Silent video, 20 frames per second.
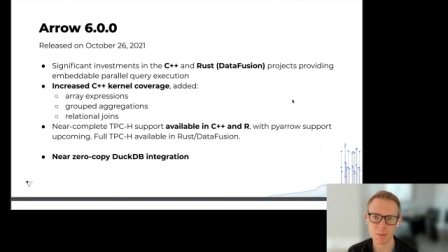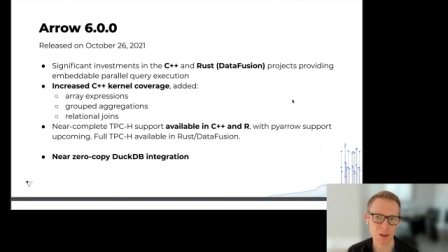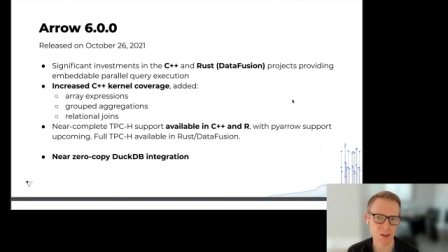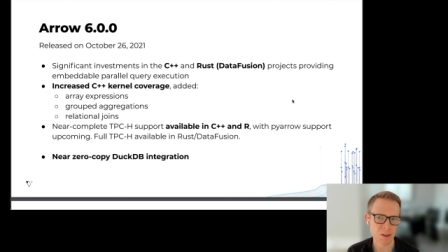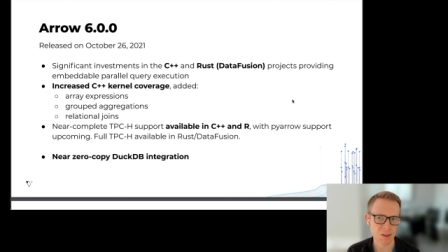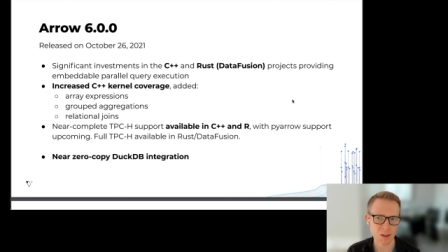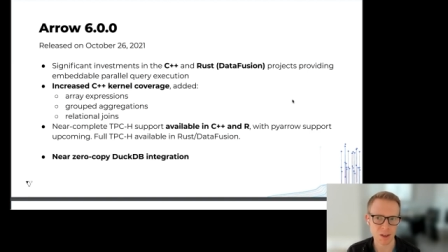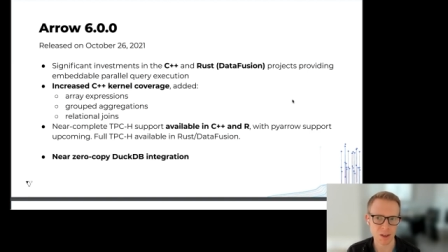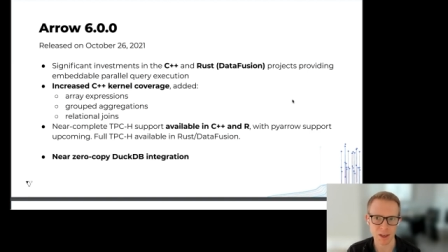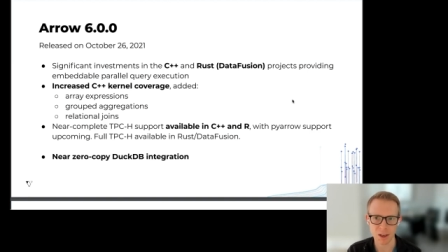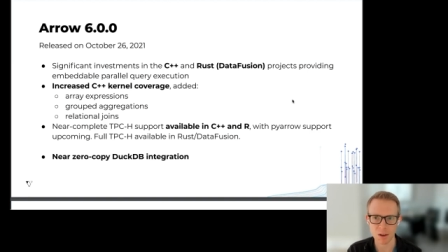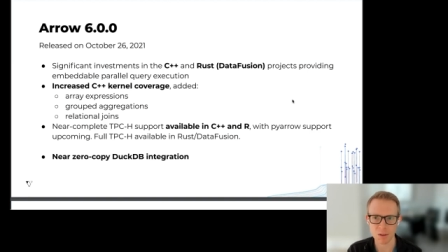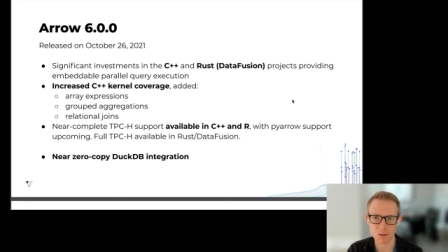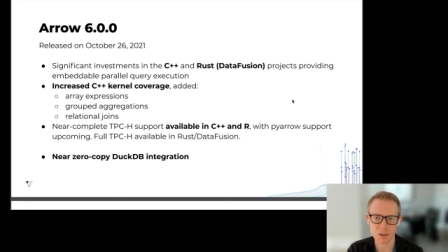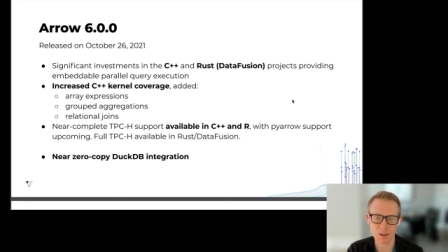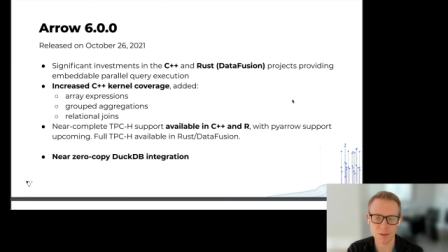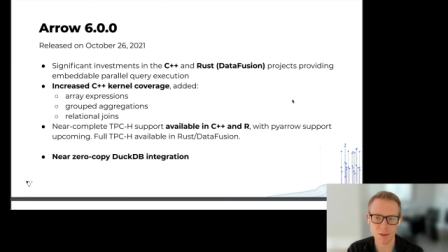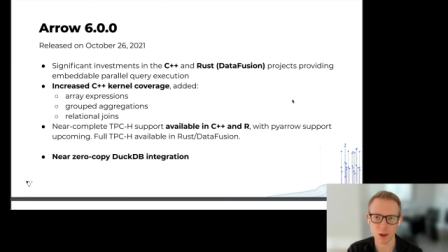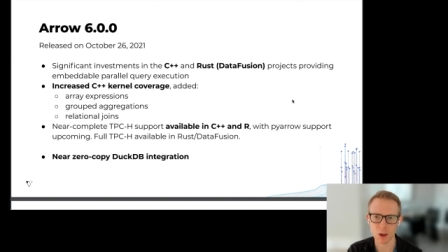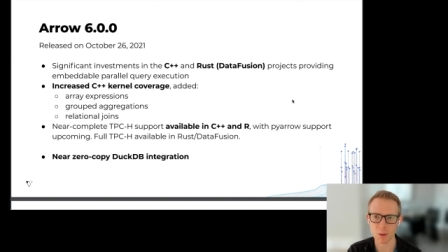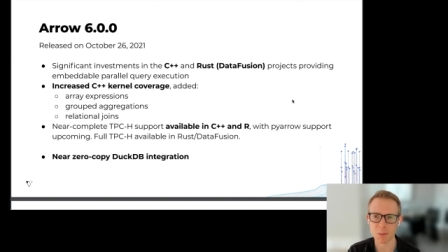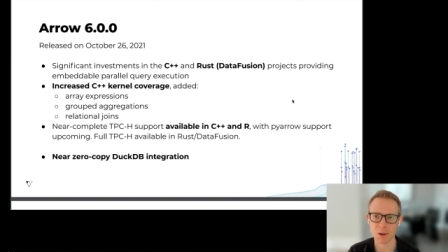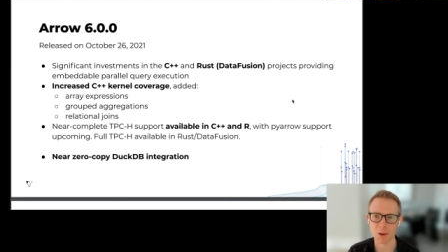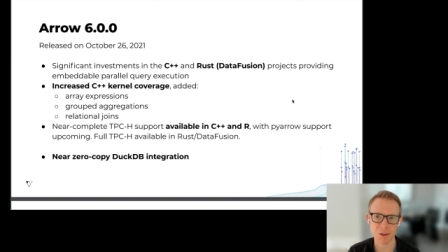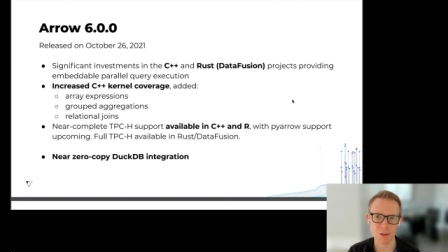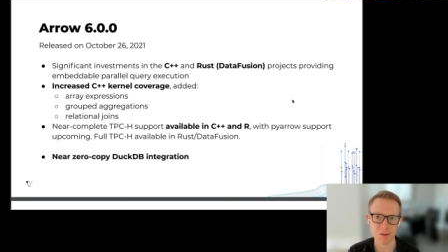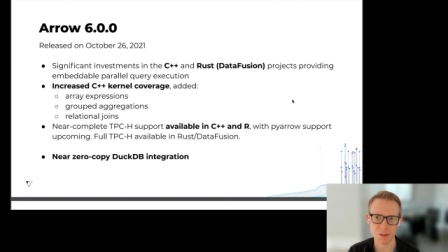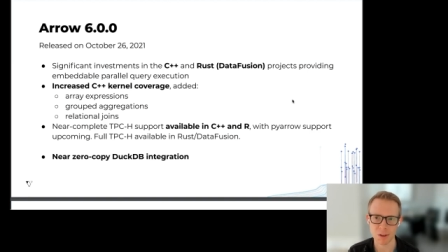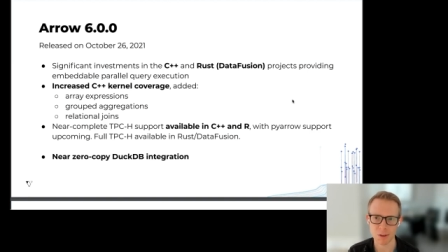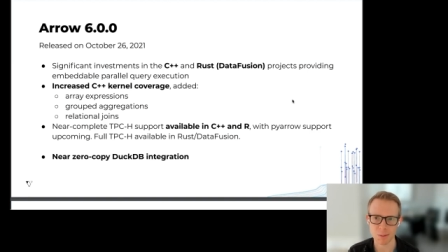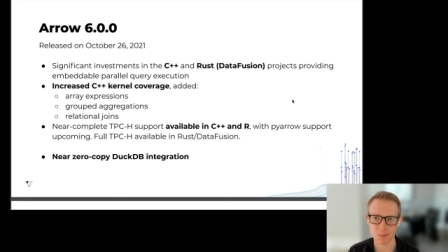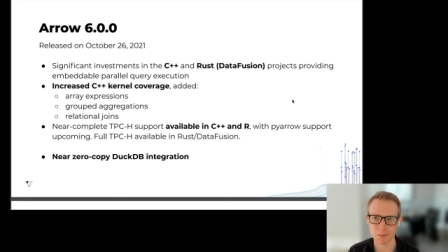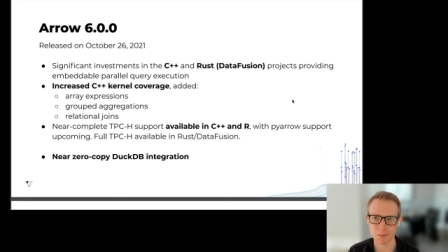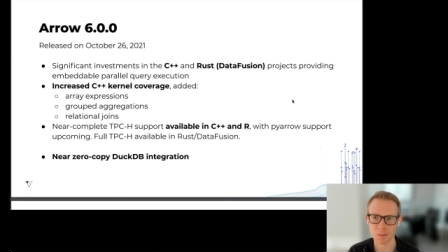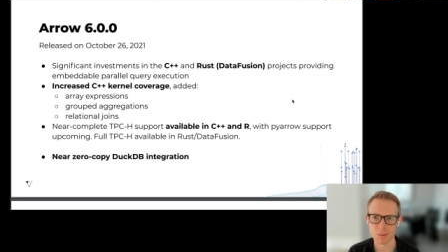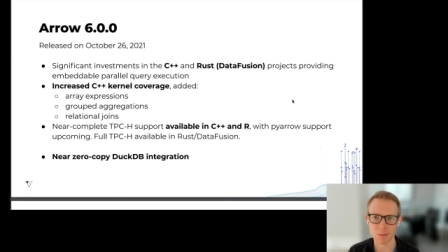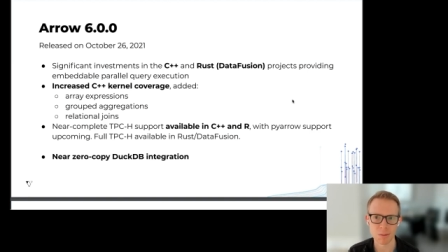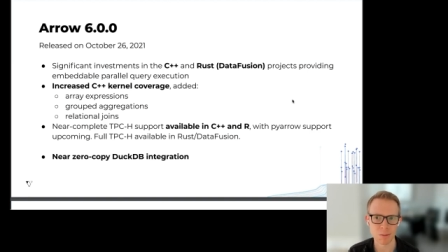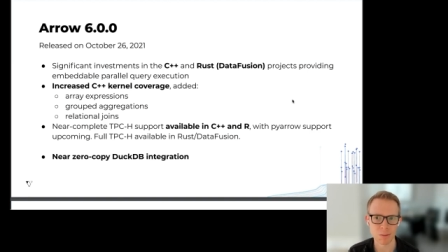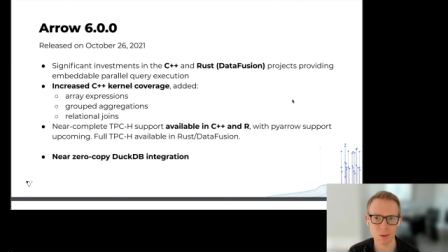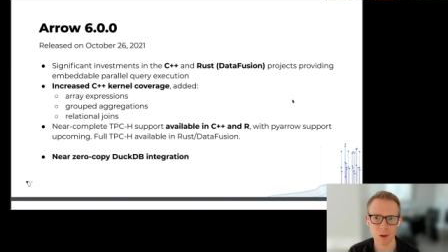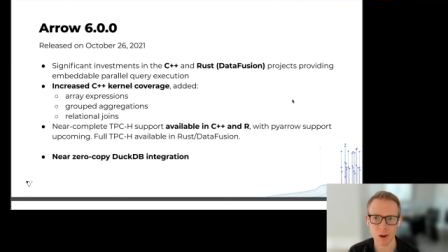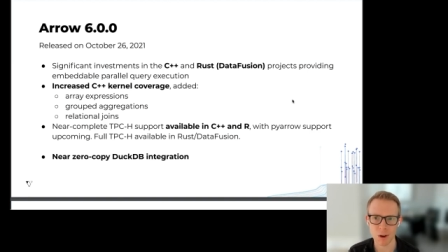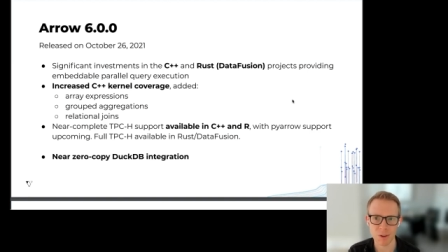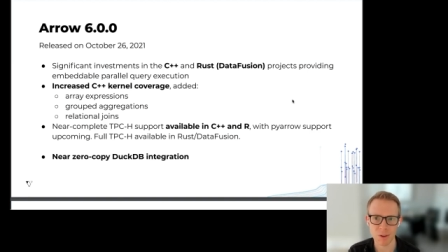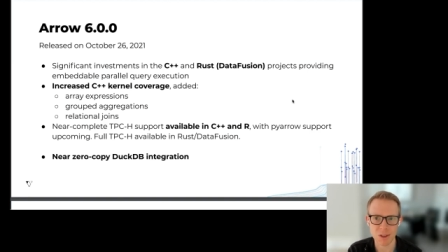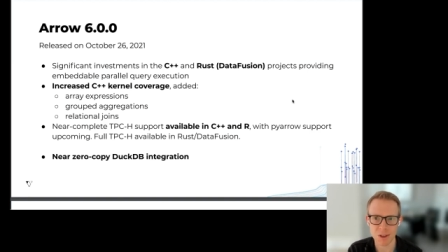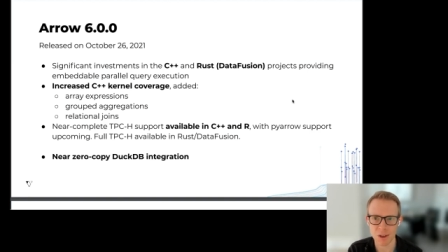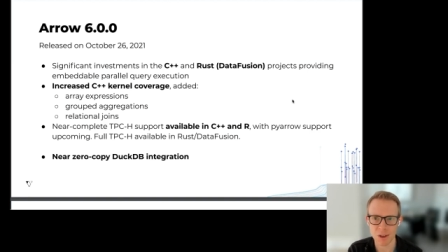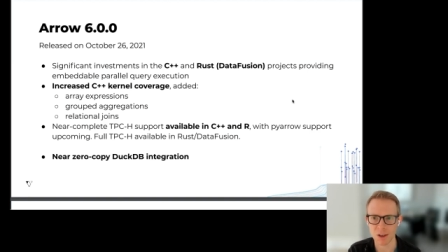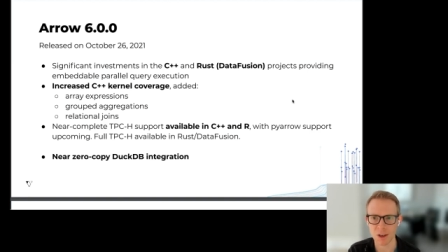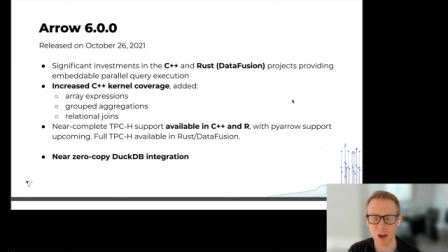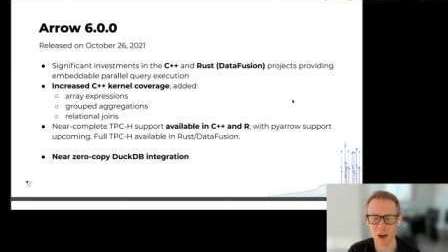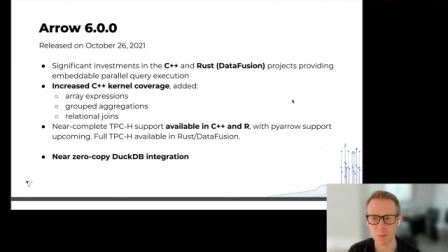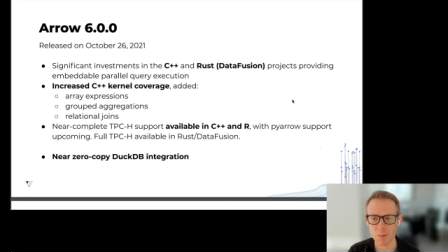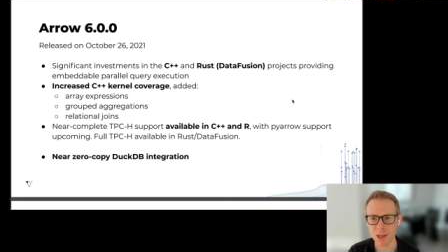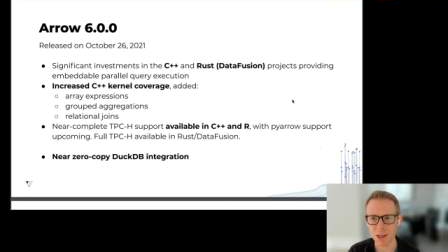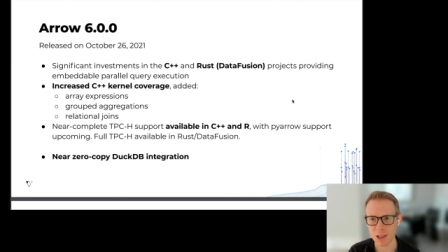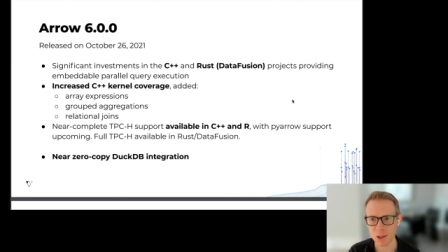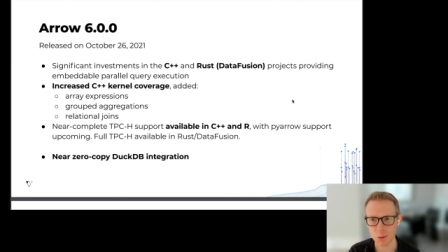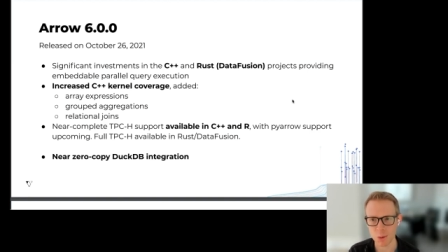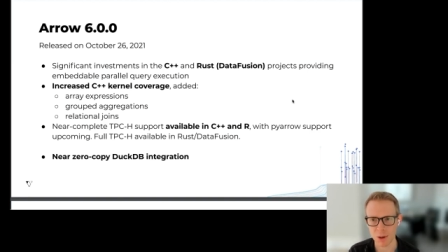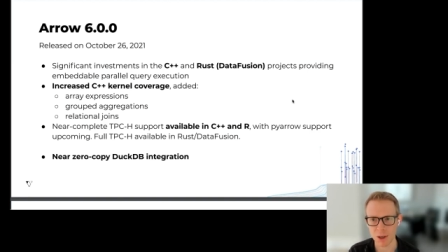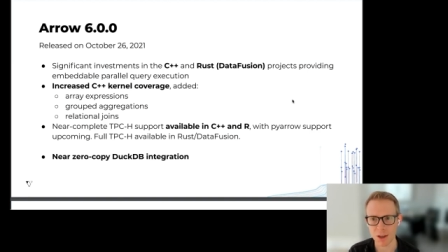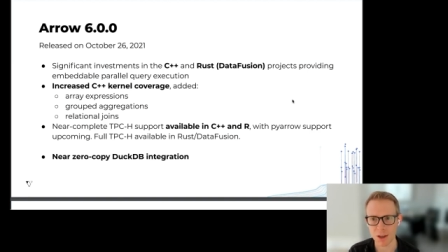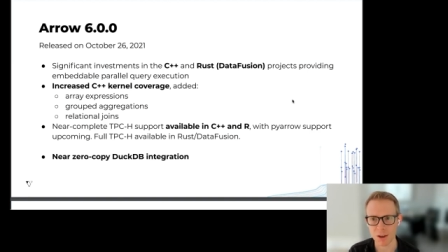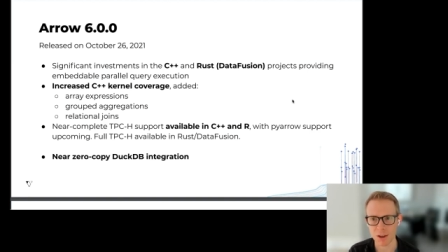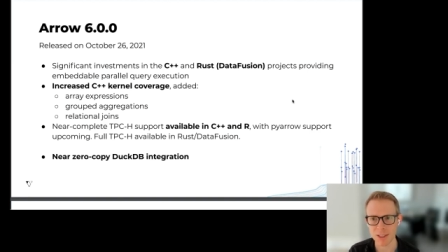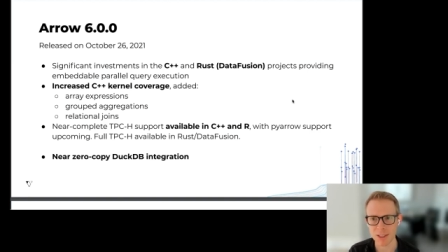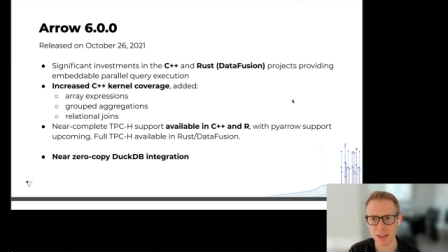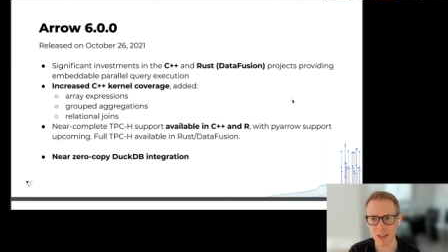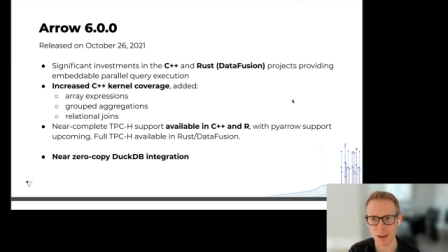there's like developers from all these other companies working on